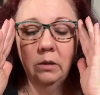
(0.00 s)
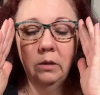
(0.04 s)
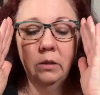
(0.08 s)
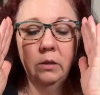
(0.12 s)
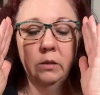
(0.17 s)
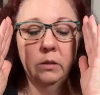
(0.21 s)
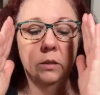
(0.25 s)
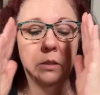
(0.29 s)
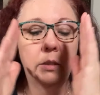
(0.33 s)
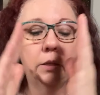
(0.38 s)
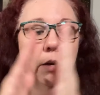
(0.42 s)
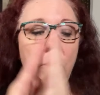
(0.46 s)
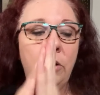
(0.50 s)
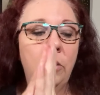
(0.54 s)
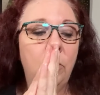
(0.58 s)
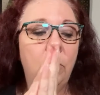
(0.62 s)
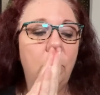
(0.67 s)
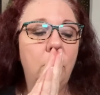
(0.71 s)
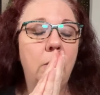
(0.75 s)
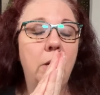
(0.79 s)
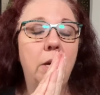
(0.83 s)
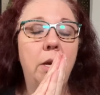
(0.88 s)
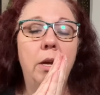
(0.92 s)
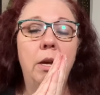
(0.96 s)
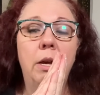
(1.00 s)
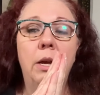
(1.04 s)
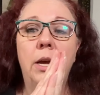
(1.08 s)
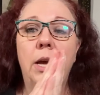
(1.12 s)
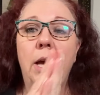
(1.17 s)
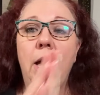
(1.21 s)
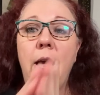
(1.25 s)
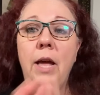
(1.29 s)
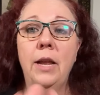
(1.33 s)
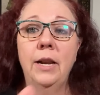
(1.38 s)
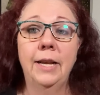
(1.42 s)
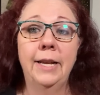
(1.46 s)
So,
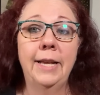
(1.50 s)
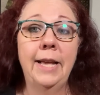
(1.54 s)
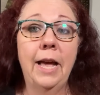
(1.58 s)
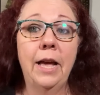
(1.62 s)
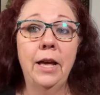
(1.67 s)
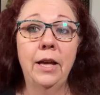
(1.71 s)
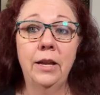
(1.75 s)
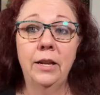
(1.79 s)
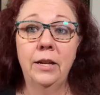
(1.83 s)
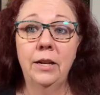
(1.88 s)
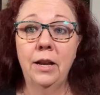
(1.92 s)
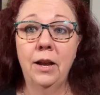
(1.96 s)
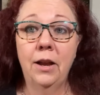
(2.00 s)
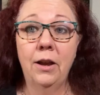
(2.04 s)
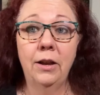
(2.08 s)
and again,